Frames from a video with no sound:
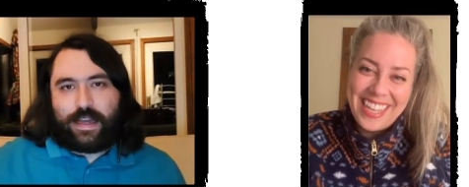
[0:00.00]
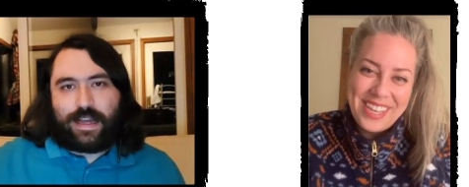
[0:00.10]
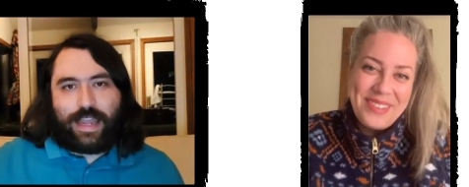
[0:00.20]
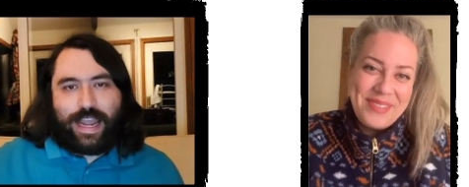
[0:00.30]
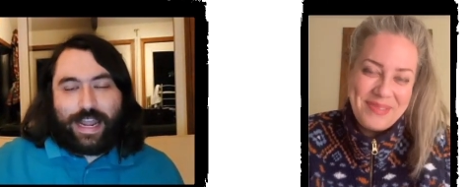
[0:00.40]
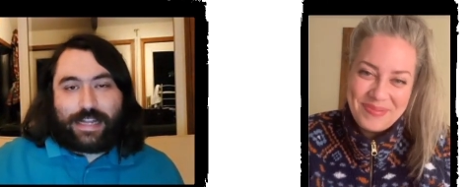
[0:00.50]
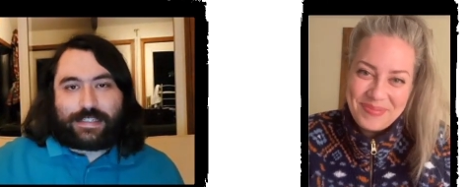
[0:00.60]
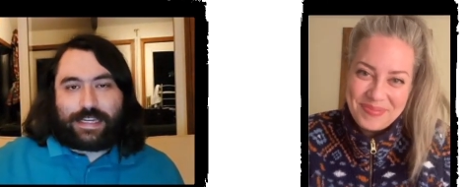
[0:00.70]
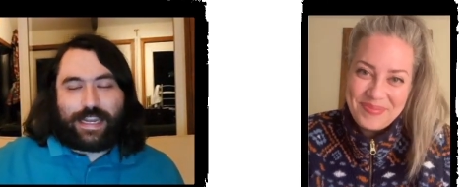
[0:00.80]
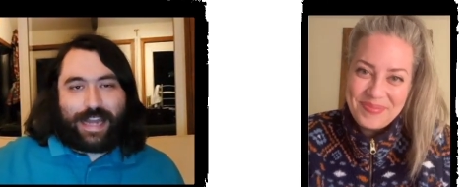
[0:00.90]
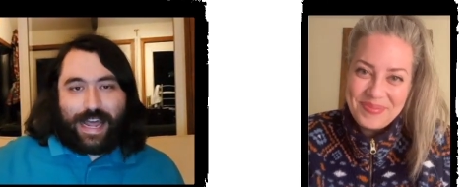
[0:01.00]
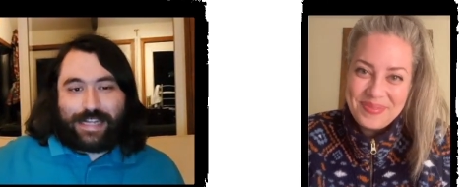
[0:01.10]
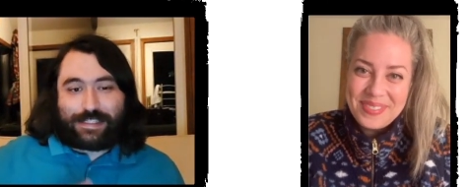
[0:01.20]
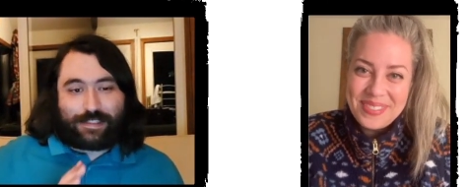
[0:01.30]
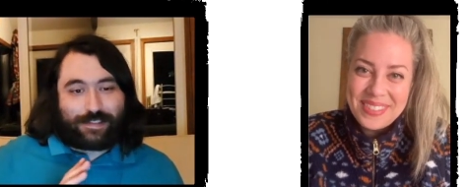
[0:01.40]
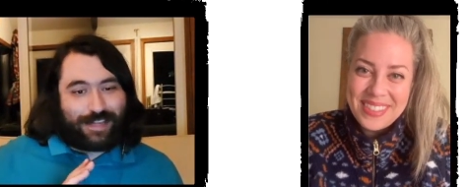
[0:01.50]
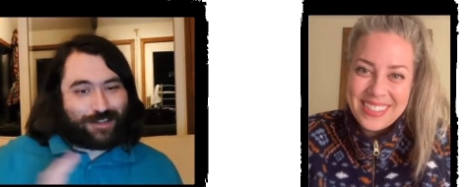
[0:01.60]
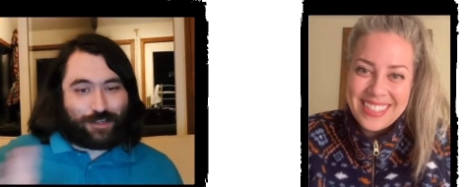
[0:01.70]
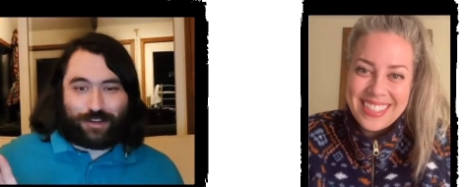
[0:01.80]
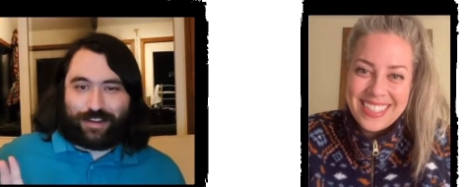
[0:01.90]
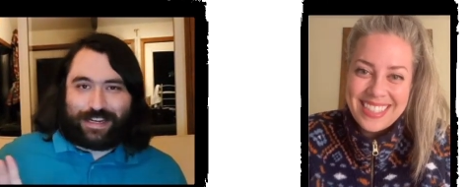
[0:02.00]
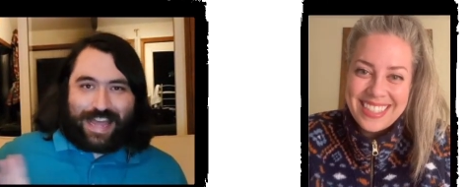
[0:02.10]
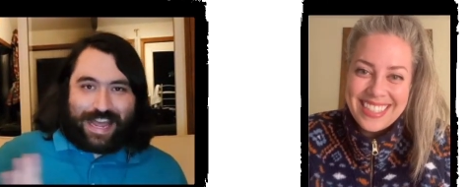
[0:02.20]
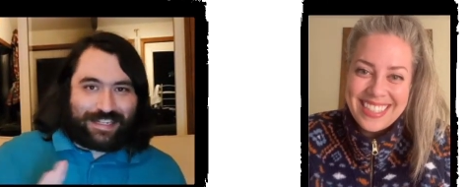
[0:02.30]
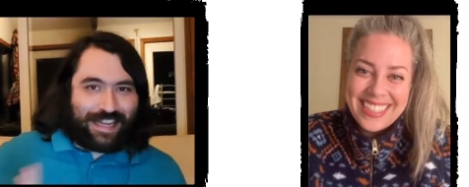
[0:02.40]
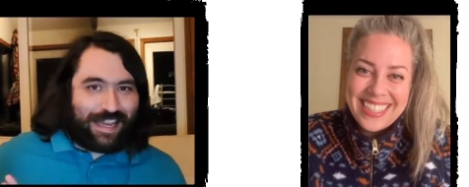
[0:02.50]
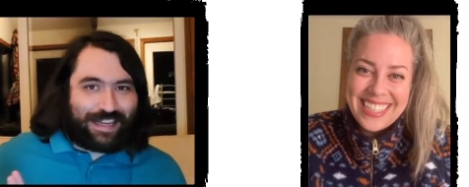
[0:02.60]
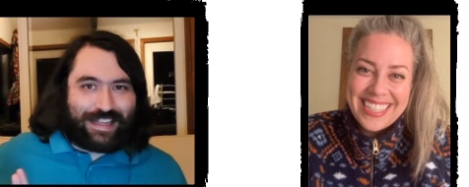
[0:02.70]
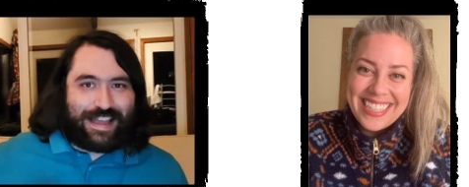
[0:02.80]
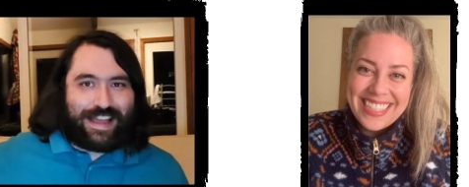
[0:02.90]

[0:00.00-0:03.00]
Speaker 1: and it has such a good ending.